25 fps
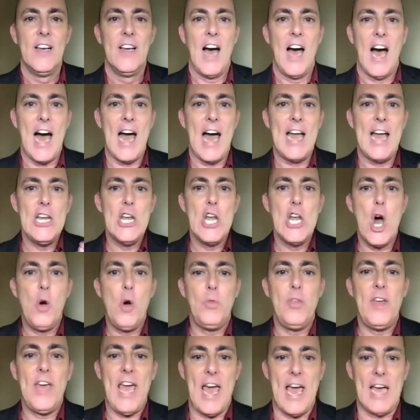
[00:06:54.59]
I know
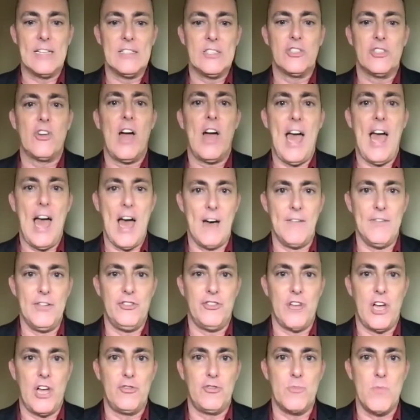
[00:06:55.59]
the answer. I have a
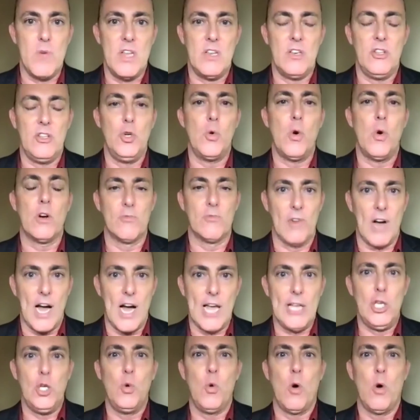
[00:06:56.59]
judgment. You are right.
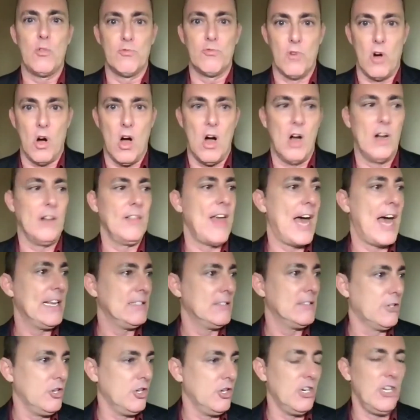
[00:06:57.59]
You are wrong. That is
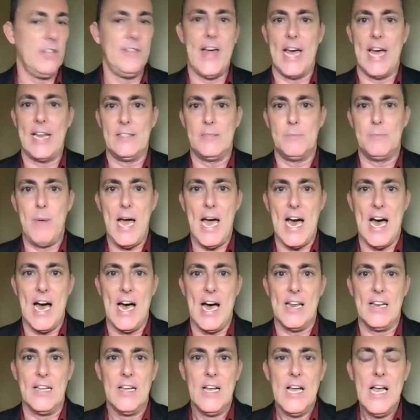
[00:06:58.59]
good. That is bad.